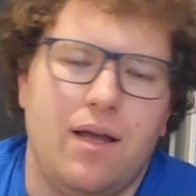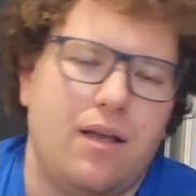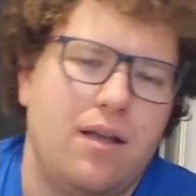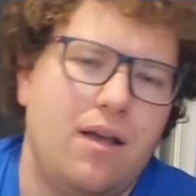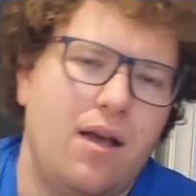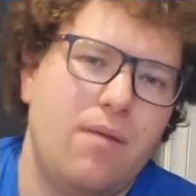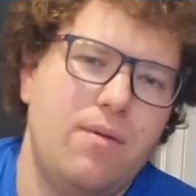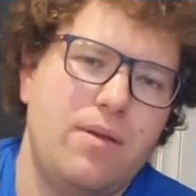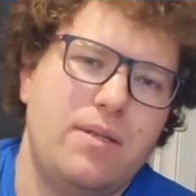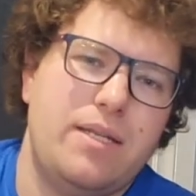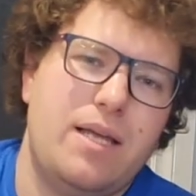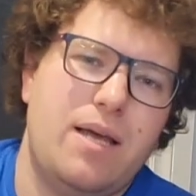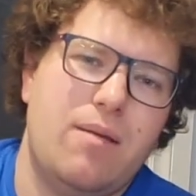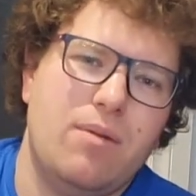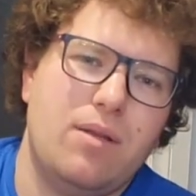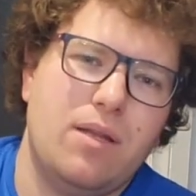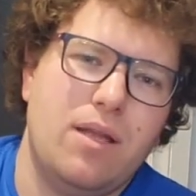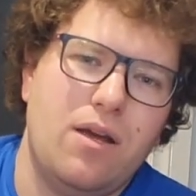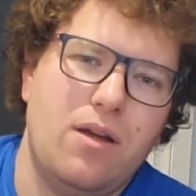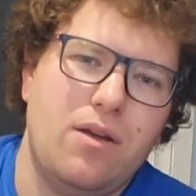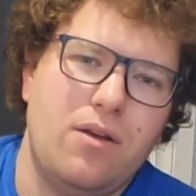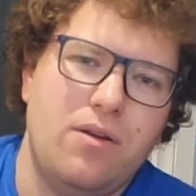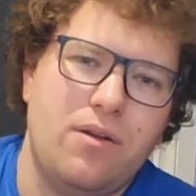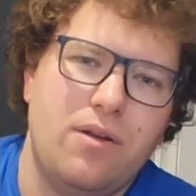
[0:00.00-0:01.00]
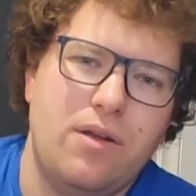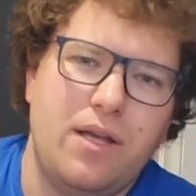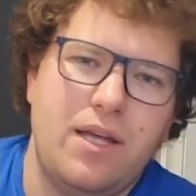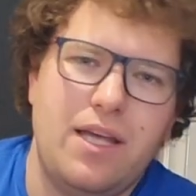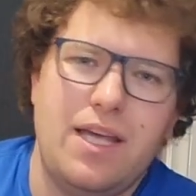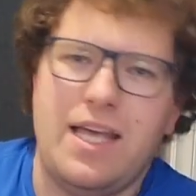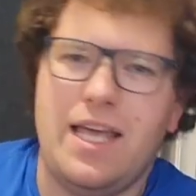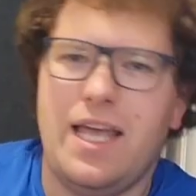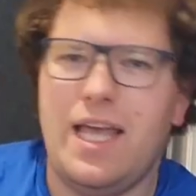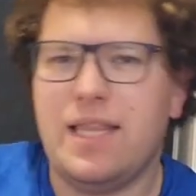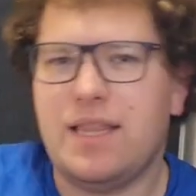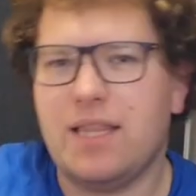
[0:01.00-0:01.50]
Comment down below,
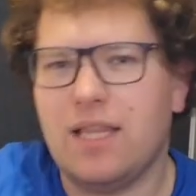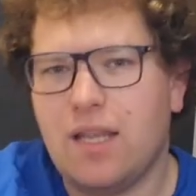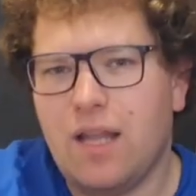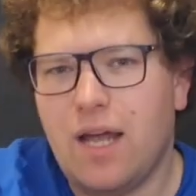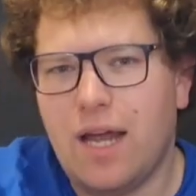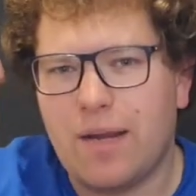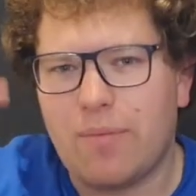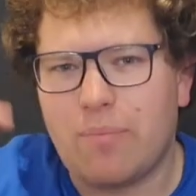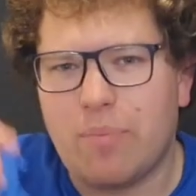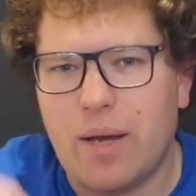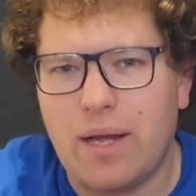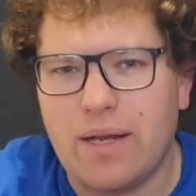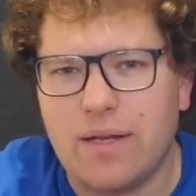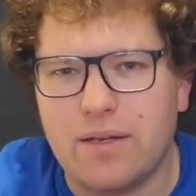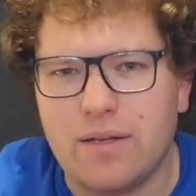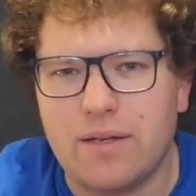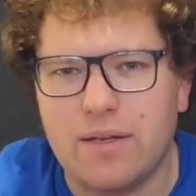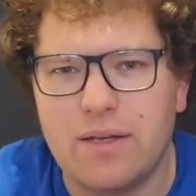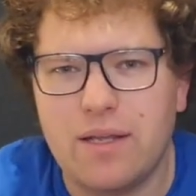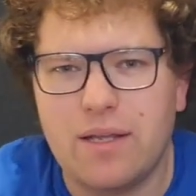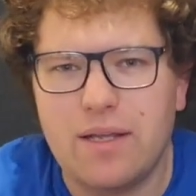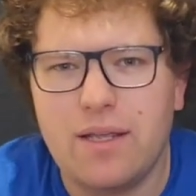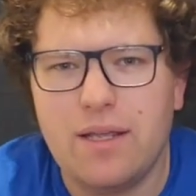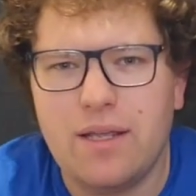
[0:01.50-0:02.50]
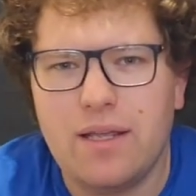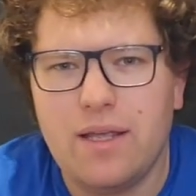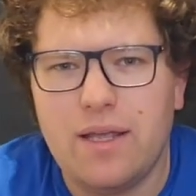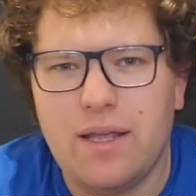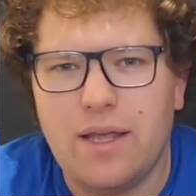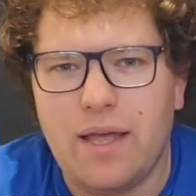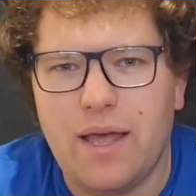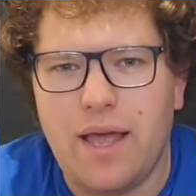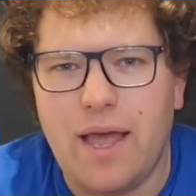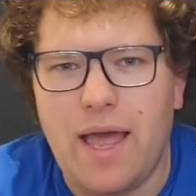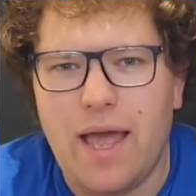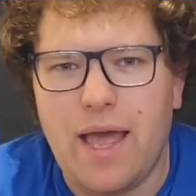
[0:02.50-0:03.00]
hit the like button,
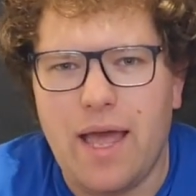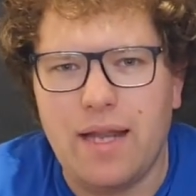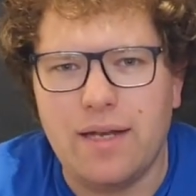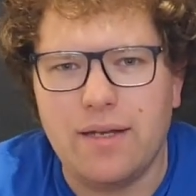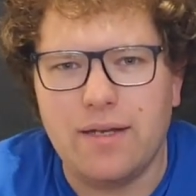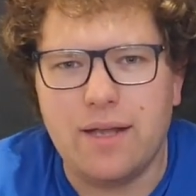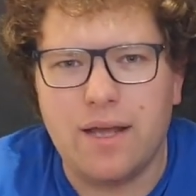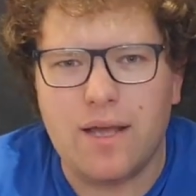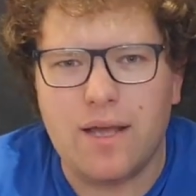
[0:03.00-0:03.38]
and